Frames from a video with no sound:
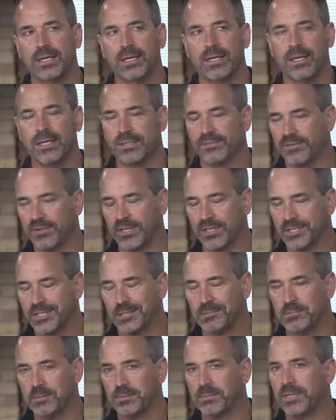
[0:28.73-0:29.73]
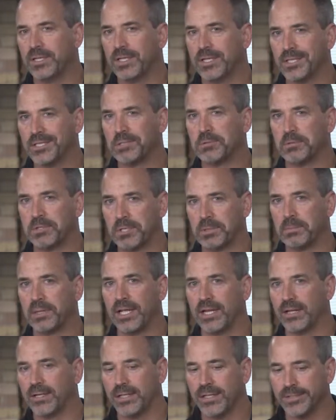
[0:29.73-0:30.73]
It's very simple, but unless you're really paying
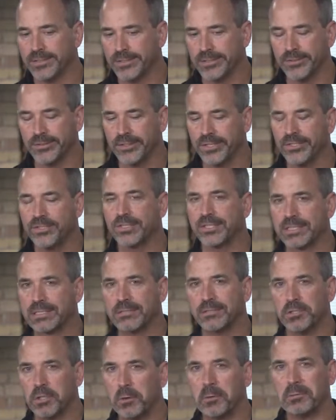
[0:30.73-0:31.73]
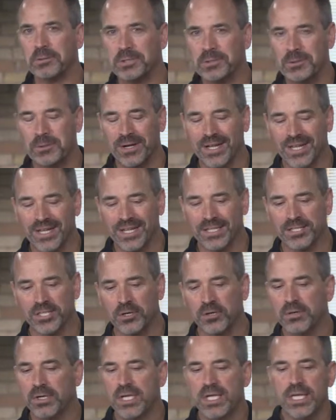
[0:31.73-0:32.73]
attention to it, you just don't do it. And
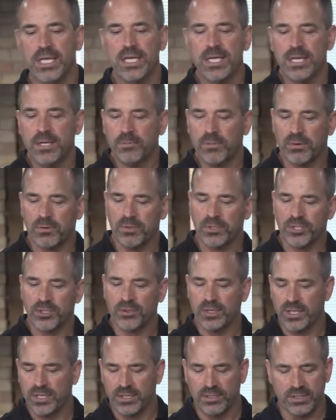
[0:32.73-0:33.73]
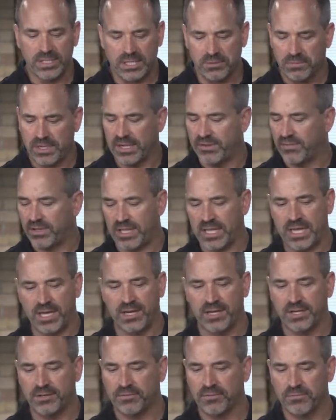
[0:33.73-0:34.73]
so what we're showing here is that we have a lot of
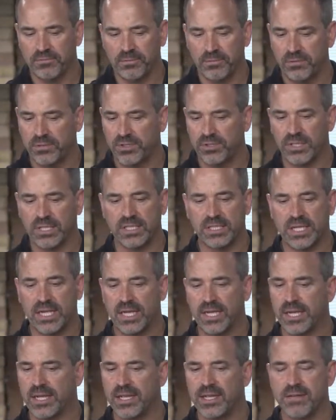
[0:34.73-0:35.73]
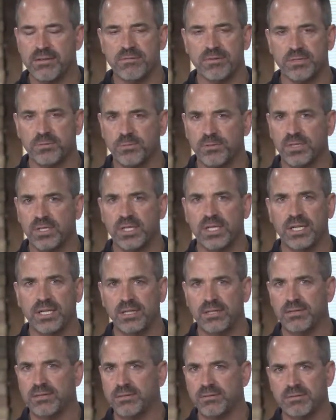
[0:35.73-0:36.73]
different foods you can take in. There's
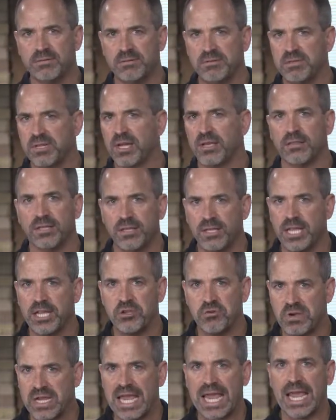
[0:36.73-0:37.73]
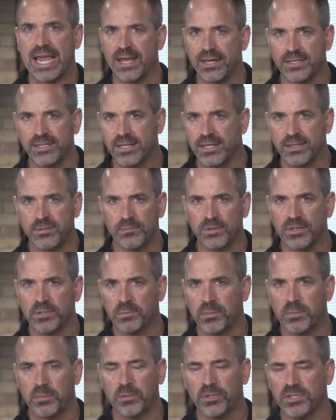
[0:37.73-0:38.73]
really nothing that you can't eat with a
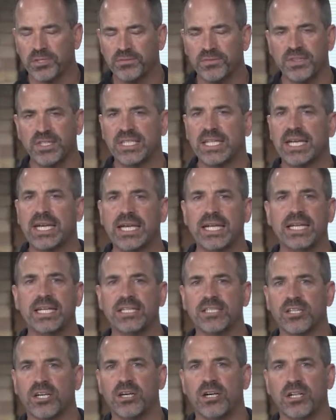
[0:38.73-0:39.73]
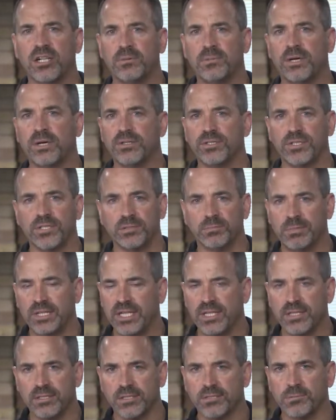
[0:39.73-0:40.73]
proportion fit diet. It's all about just
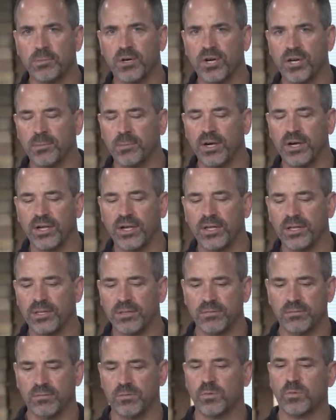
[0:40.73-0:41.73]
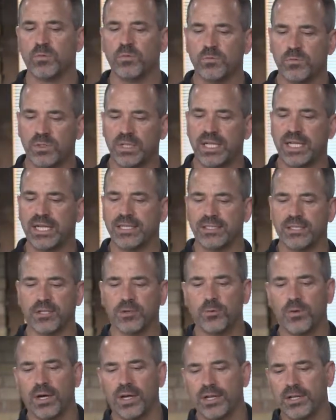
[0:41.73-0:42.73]
being smart about it and realizing the
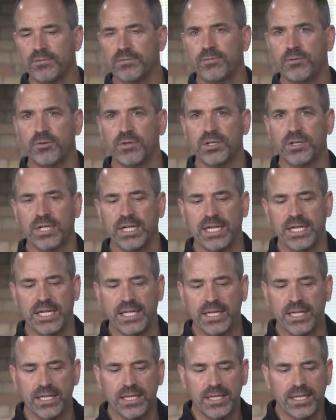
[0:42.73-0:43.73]
quantity of food you're eating.